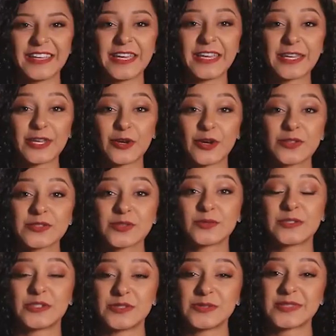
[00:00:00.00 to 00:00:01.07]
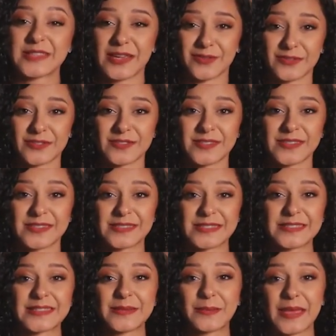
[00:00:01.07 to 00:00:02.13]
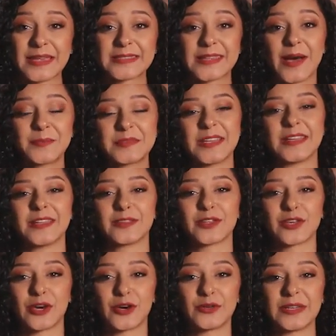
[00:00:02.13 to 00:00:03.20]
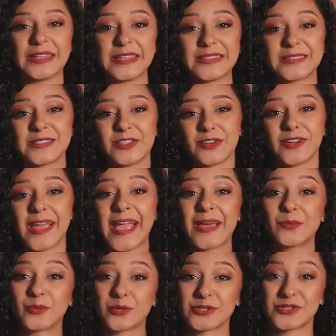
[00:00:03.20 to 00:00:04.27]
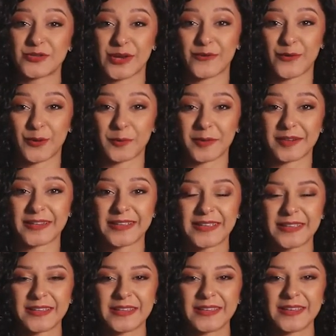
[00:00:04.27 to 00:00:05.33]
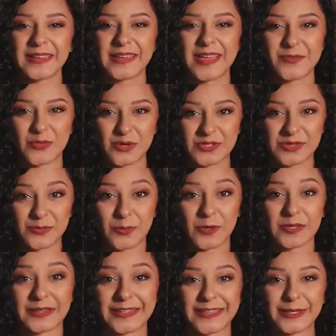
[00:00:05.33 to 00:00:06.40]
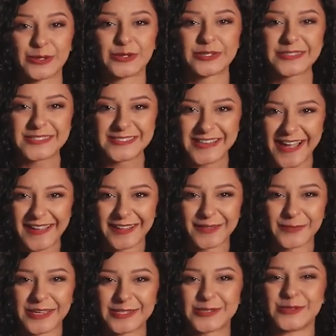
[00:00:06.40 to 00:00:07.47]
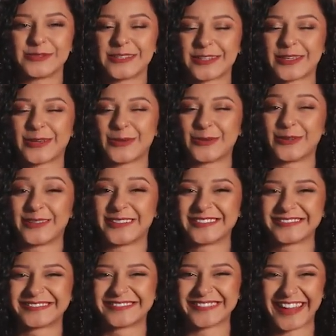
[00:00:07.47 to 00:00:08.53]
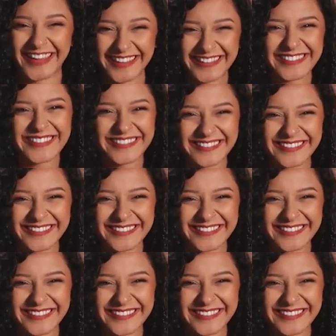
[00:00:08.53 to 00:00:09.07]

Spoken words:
It can also reduce errors, since it makes updating the code easier and more straightforward. And most importantly, good style makes you look cool, right?